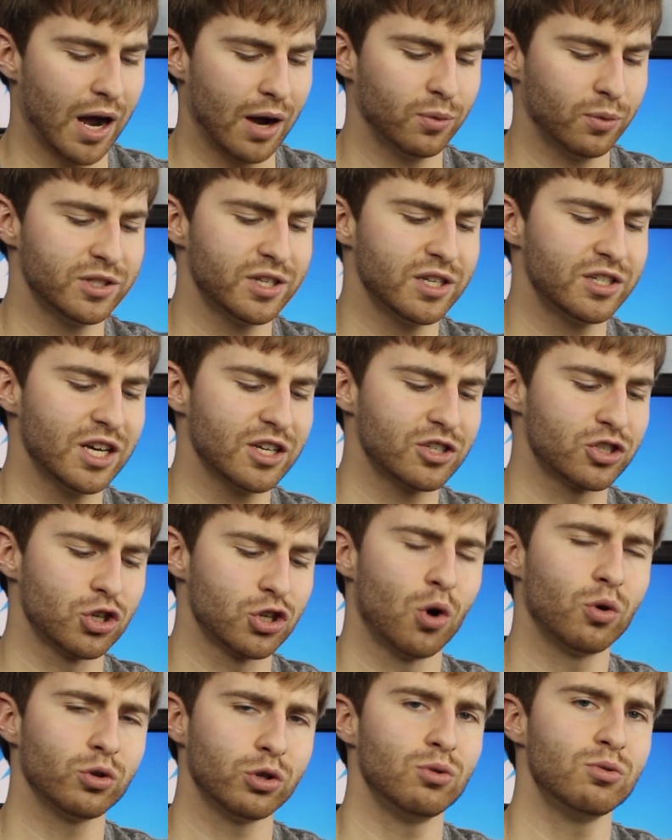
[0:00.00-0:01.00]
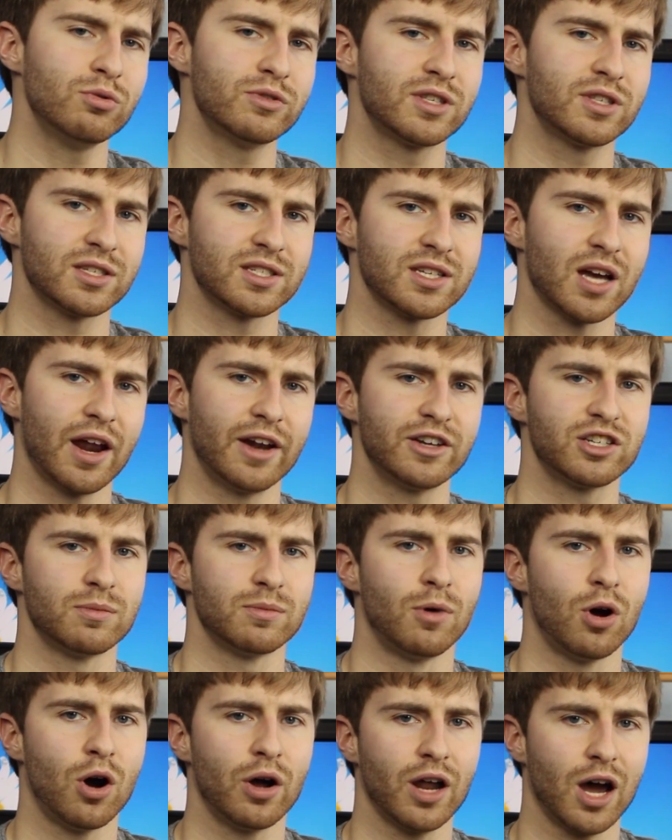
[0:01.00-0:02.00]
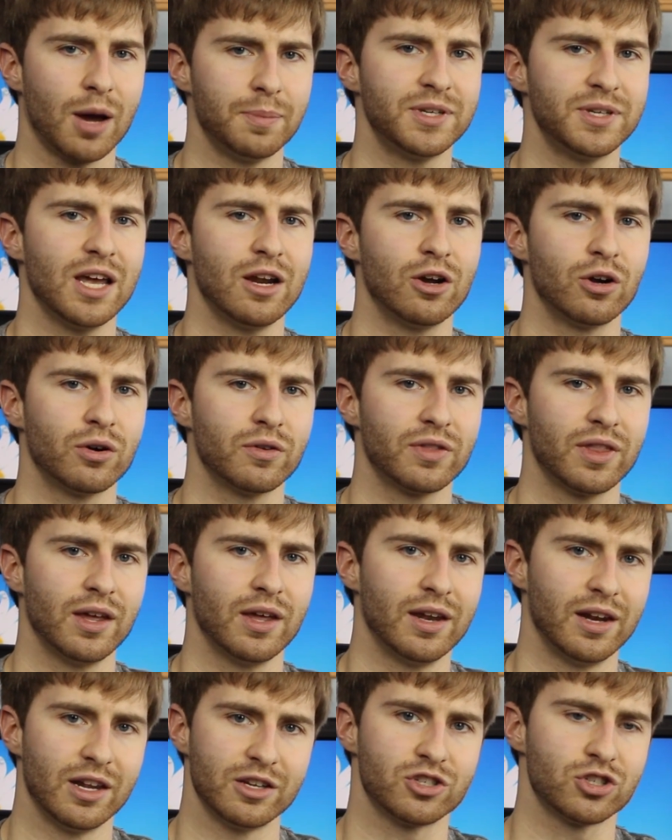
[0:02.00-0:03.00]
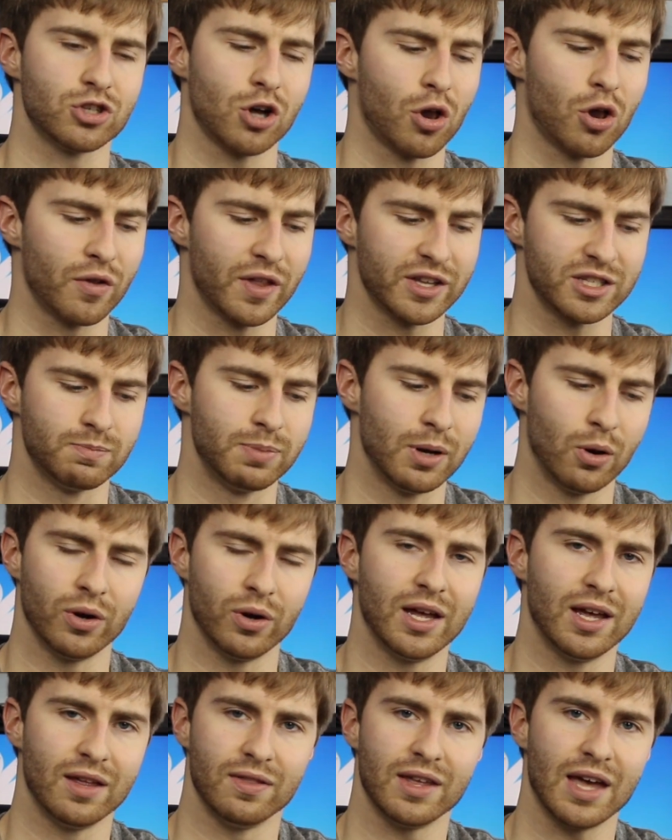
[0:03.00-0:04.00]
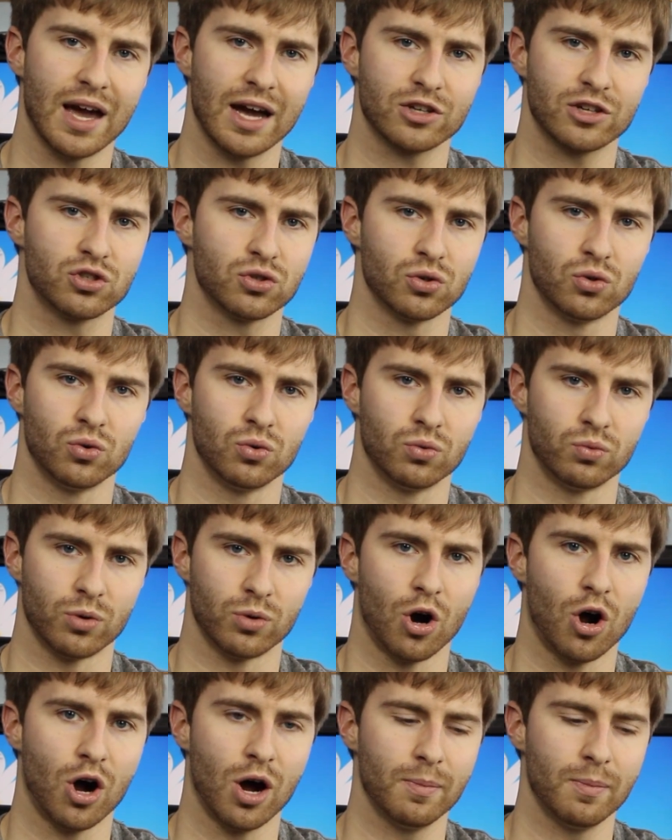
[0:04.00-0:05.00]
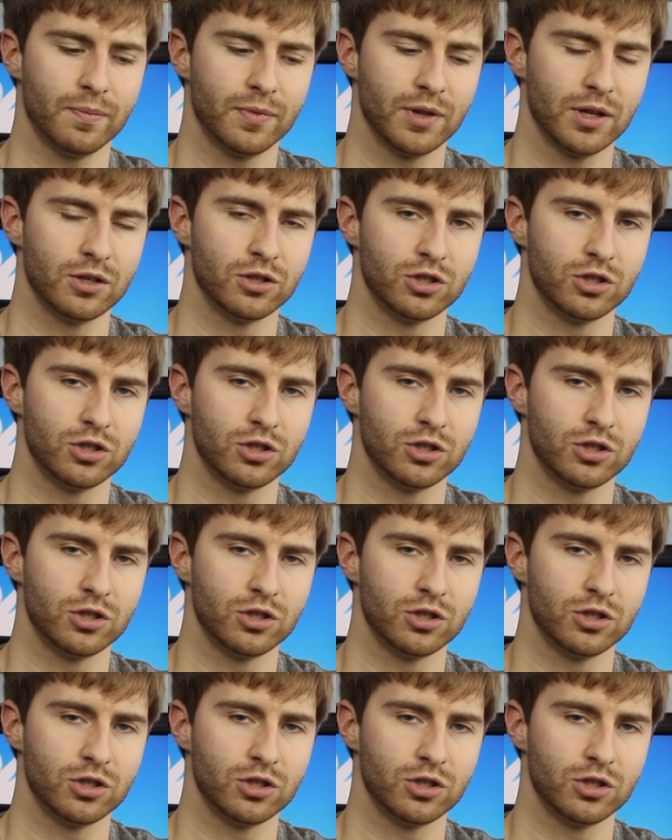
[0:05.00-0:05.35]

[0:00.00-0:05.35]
I would suggest don't use the CyanogenMod updater and installer that's built in the actual ROM.